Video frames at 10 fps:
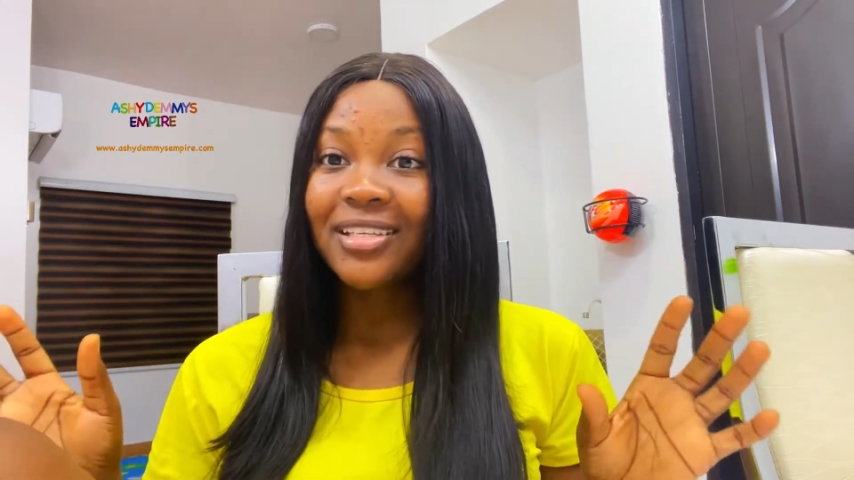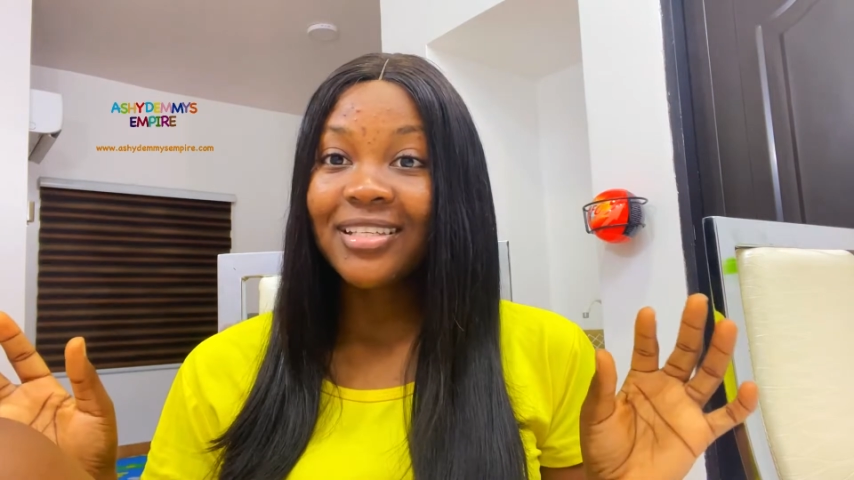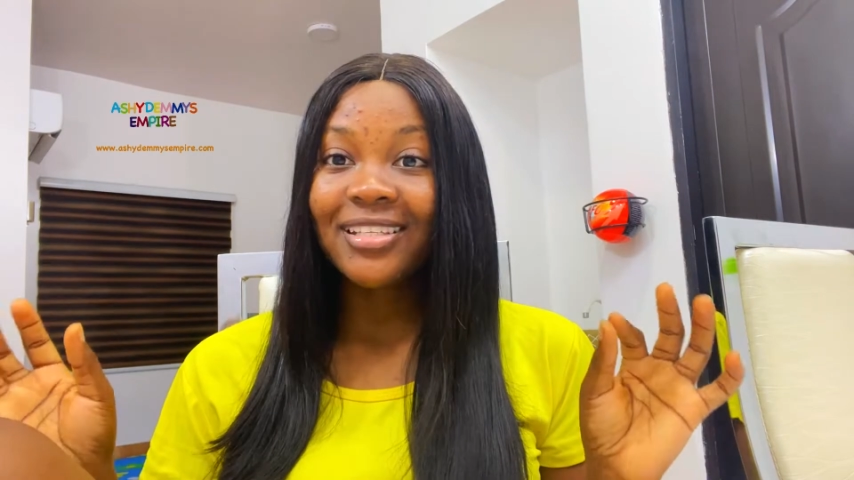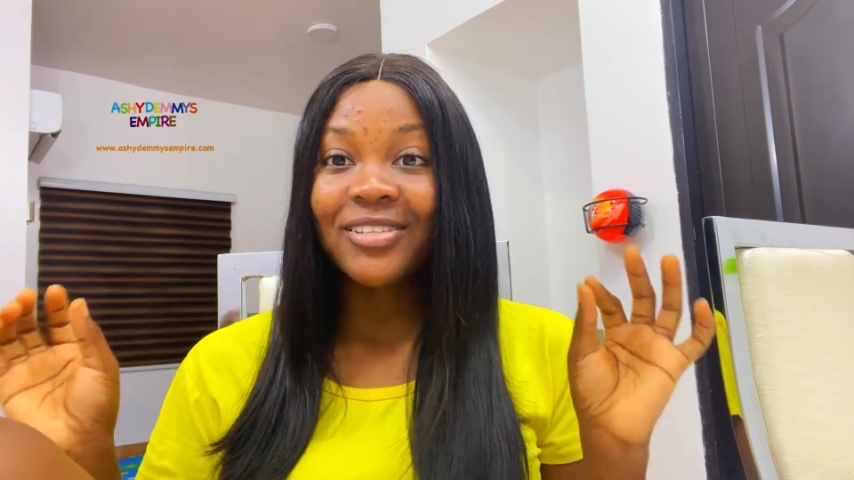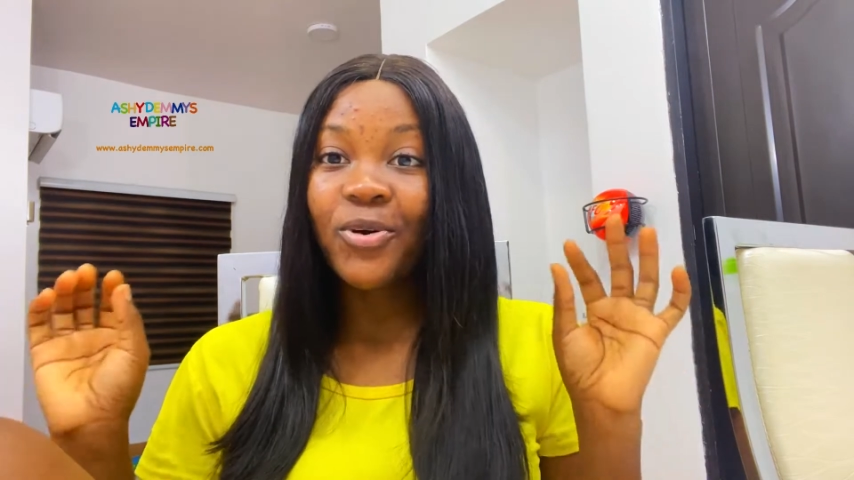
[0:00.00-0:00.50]

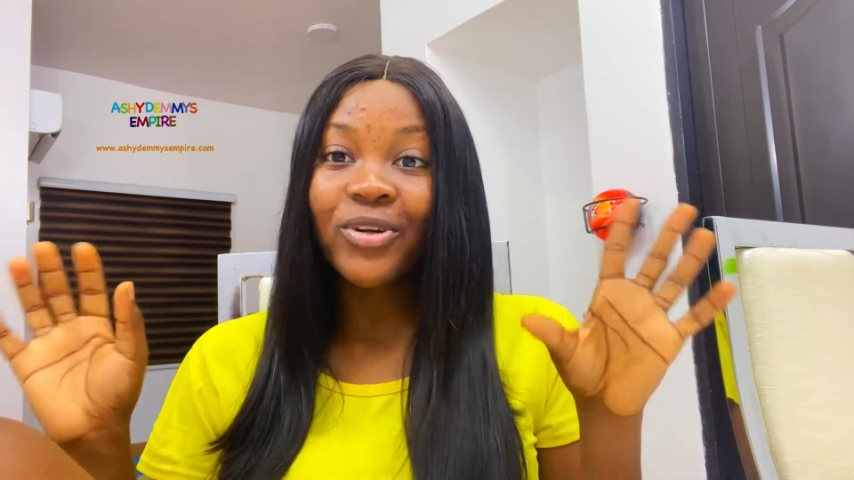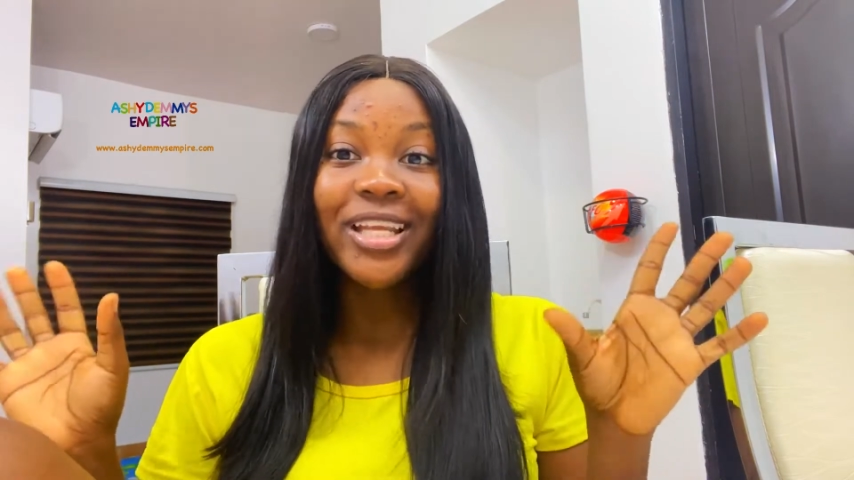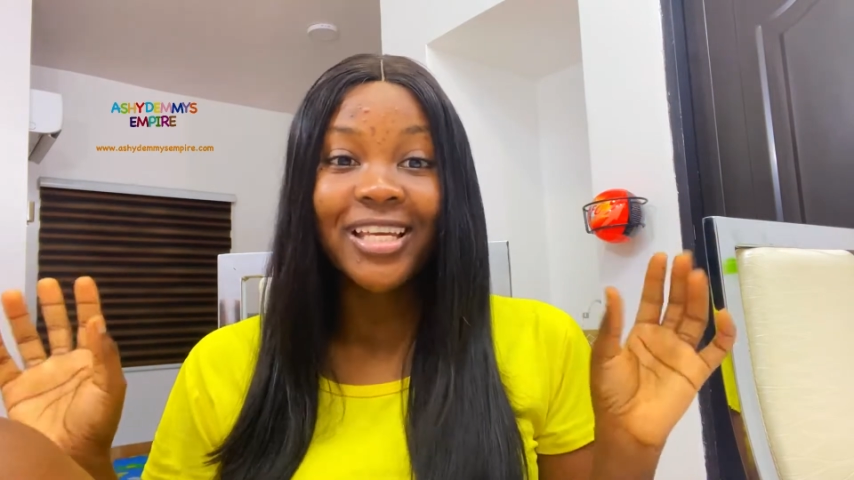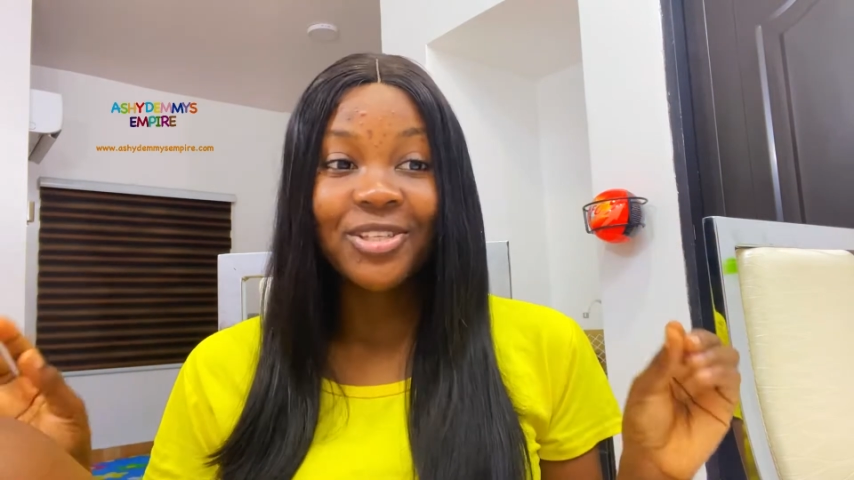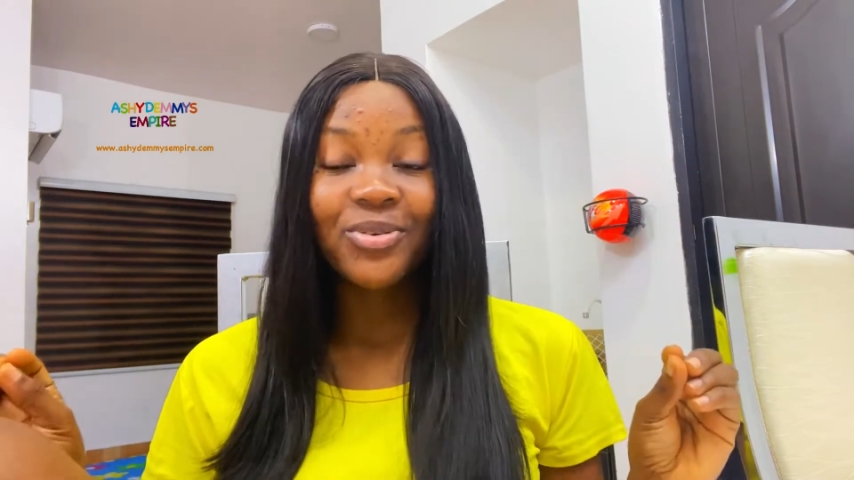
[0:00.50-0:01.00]
setting or
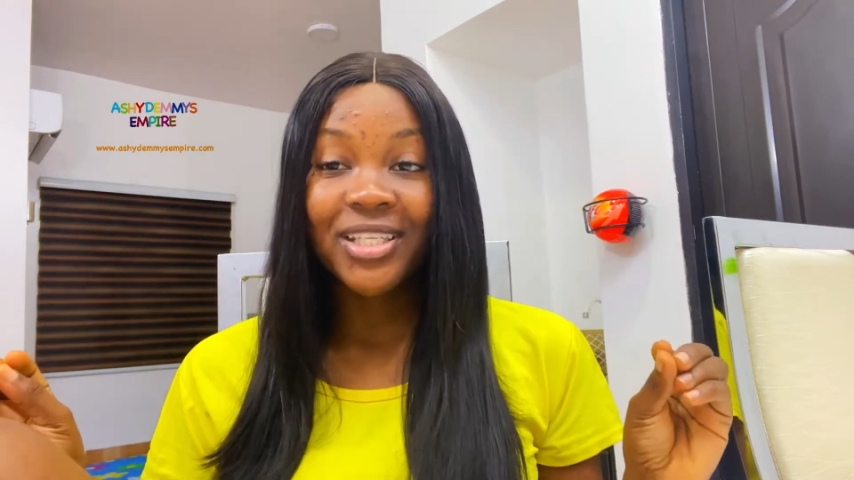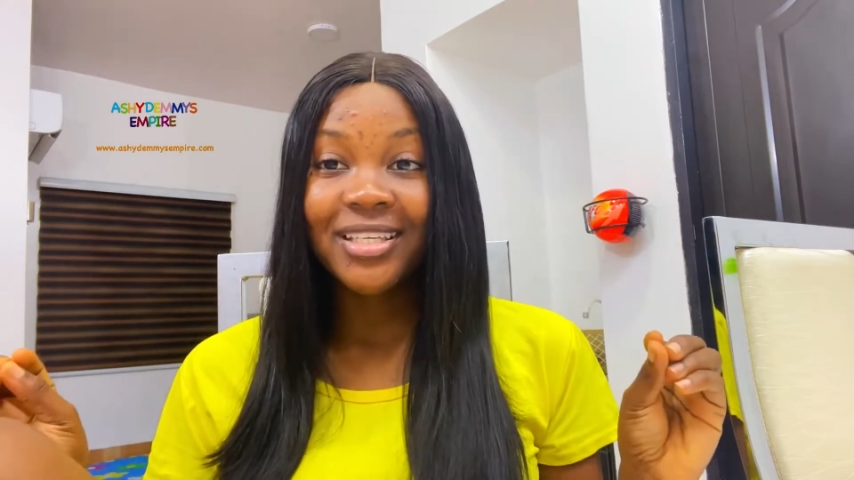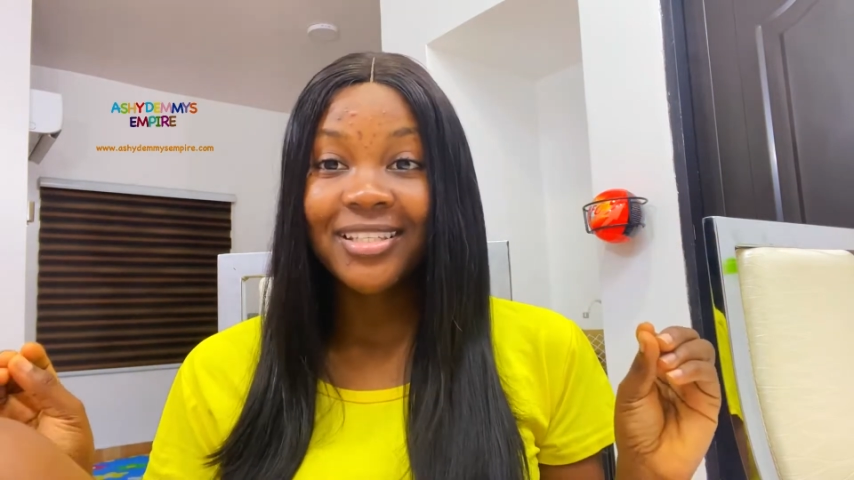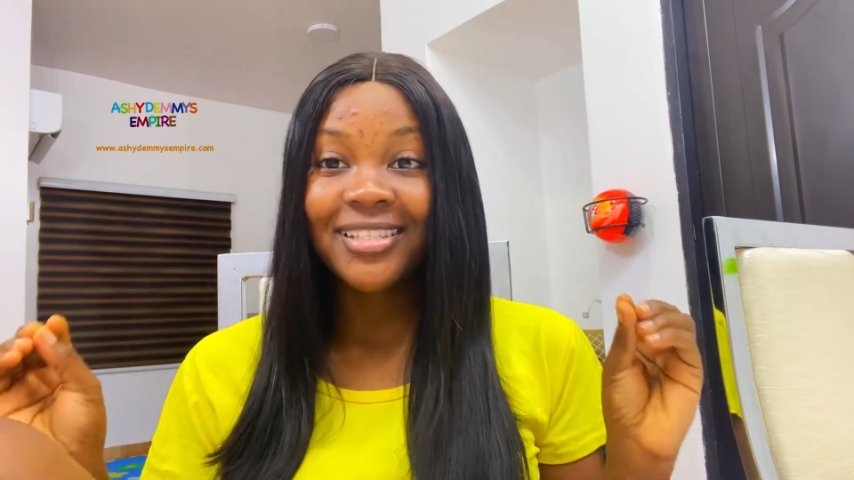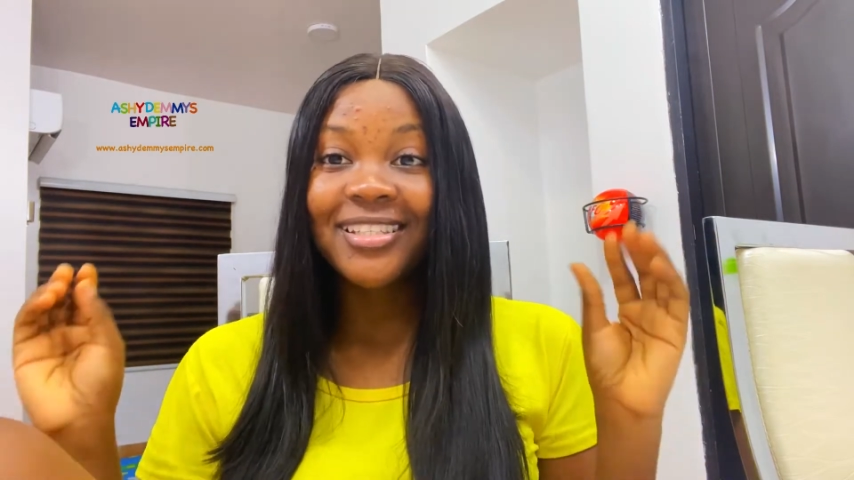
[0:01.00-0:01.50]
Nigerian
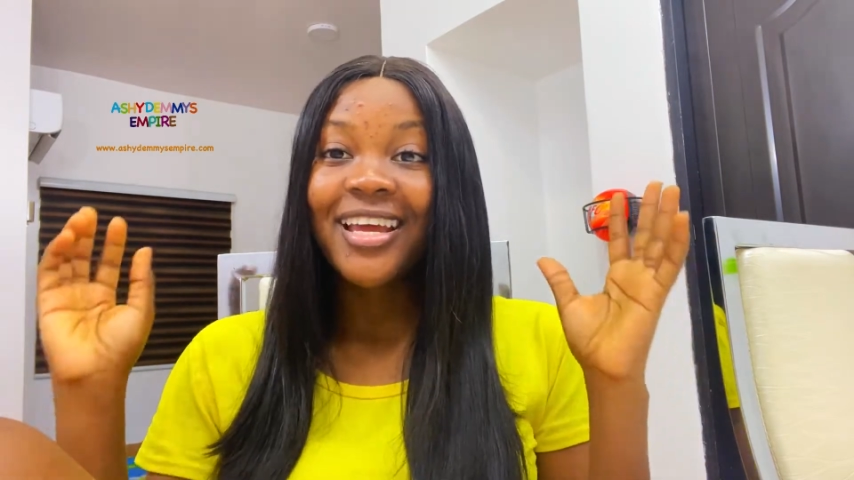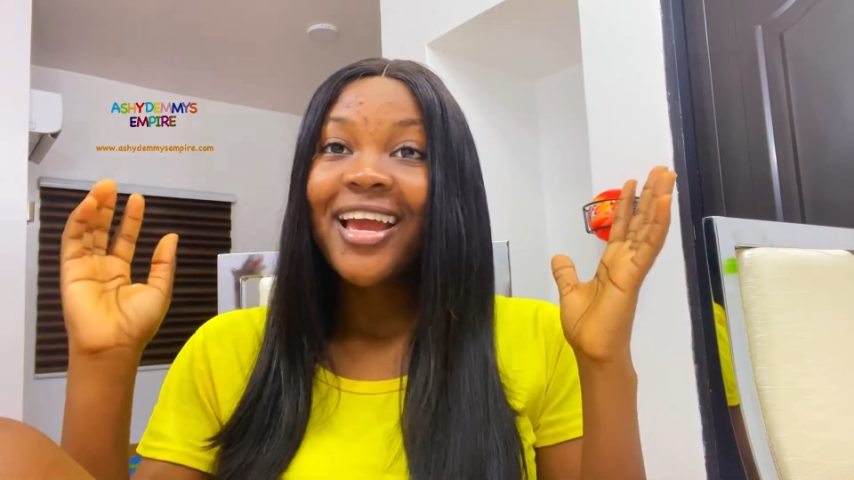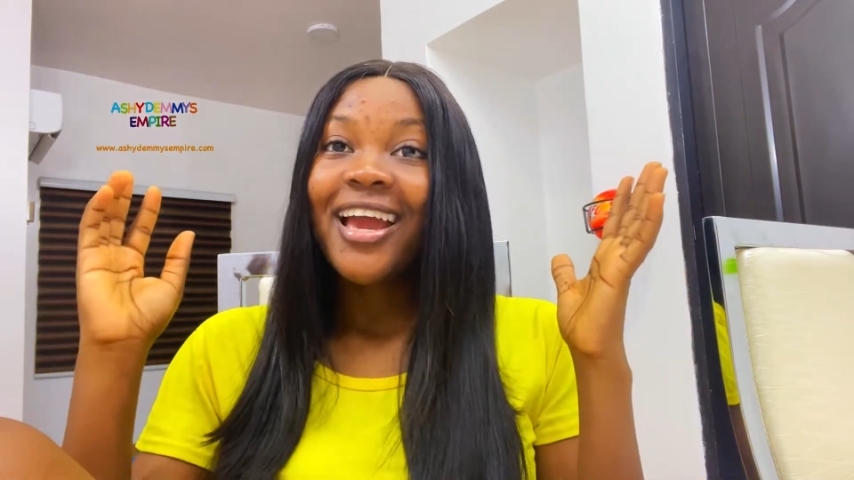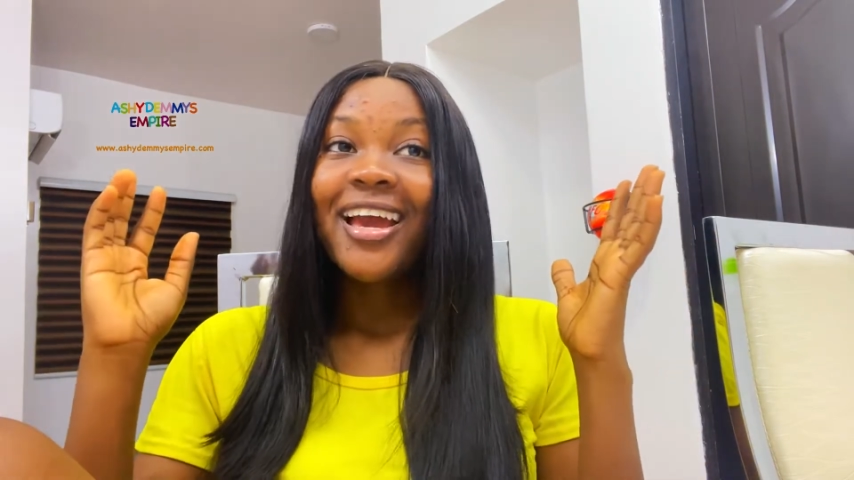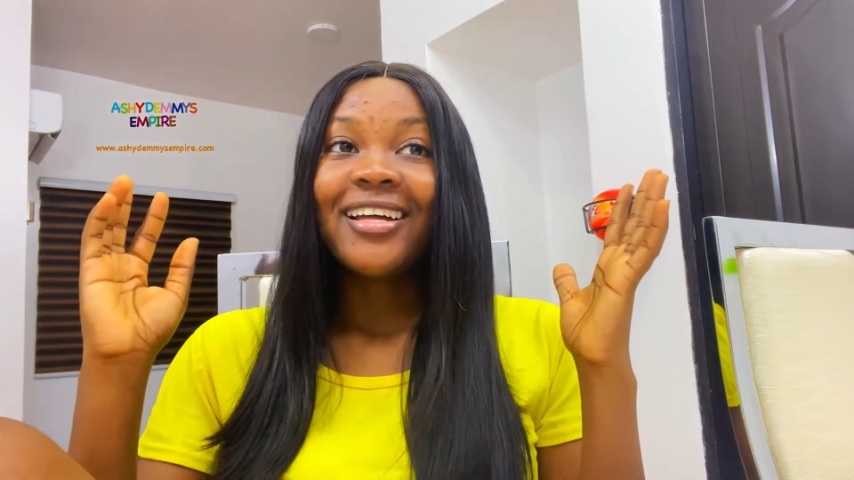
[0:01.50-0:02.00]
setting,